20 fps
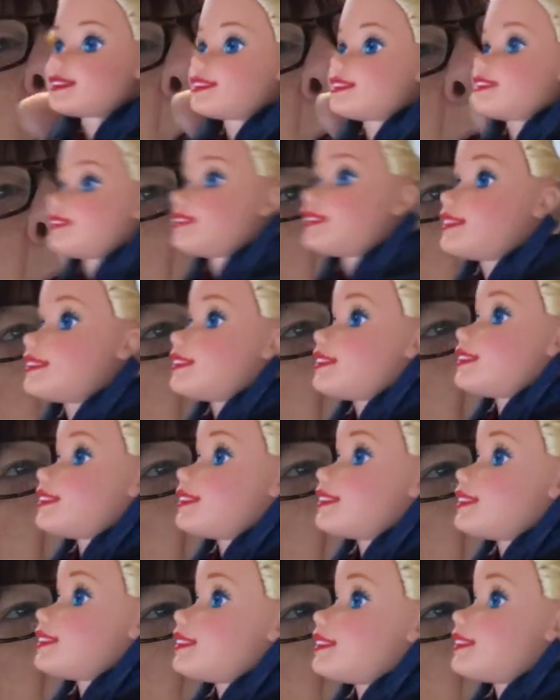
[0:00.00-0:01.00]
I may
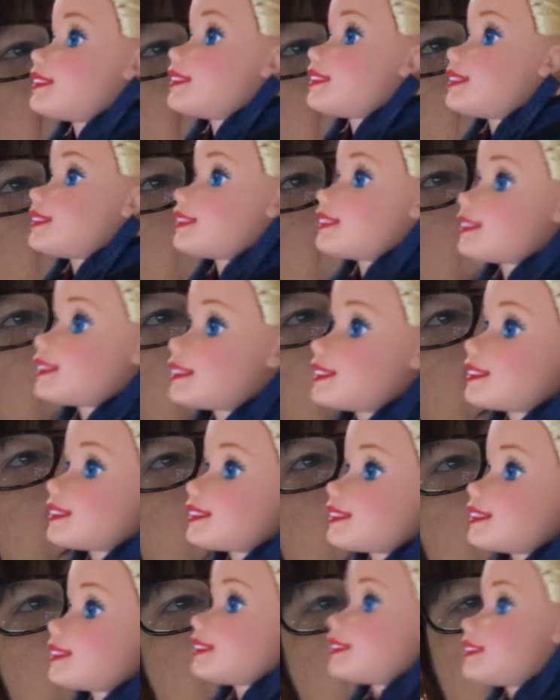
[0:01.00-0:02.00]
have to
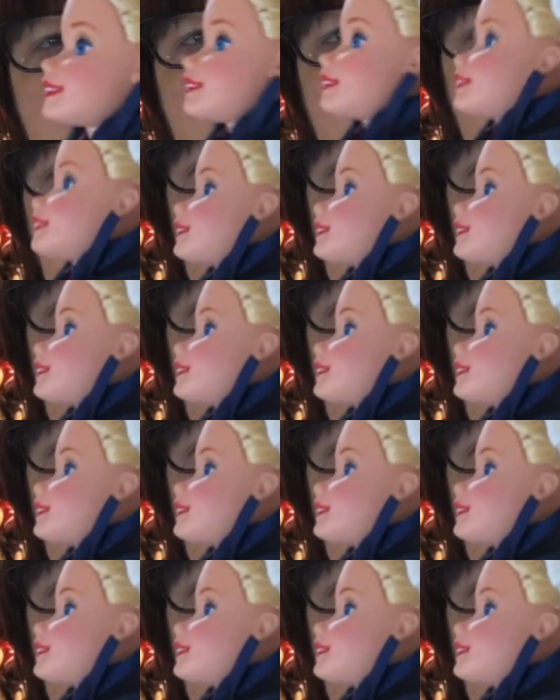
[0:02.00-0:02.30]
wash that hair.